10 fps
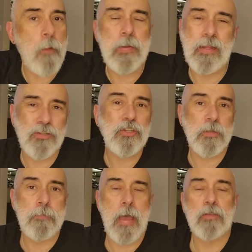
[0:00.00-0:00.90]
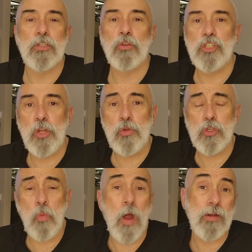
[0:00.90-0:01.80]
up, and it's just a mess. So she
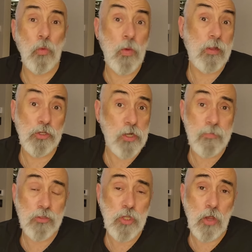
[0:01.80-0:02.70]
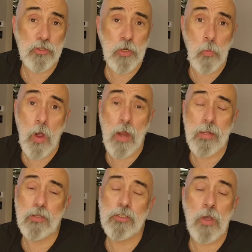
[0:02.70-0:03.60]
just wanted a wheelchair. That's all she
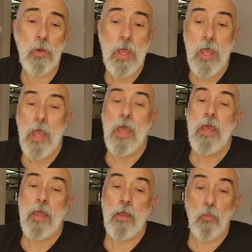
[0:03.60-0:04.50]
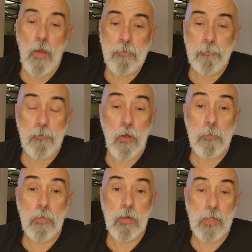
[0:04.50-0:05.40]
wanted. So it went
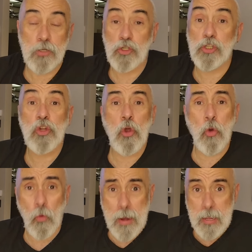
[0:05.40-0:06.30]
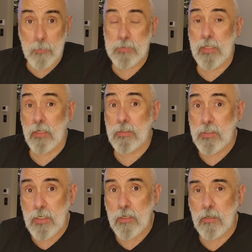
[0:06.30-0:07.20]
from, like, just cramps
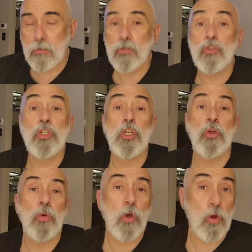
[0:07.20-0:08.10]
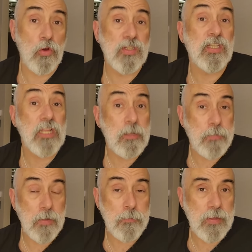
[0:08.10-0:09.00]
and tears to her
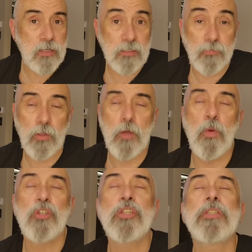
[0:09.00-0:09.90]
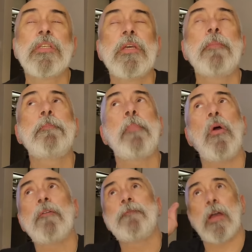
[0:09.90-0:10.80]
sleeping peacefully, which is the
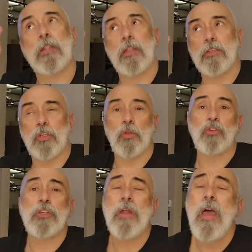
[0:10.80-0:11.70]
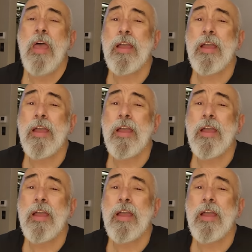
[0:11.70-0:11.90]
perfect solution.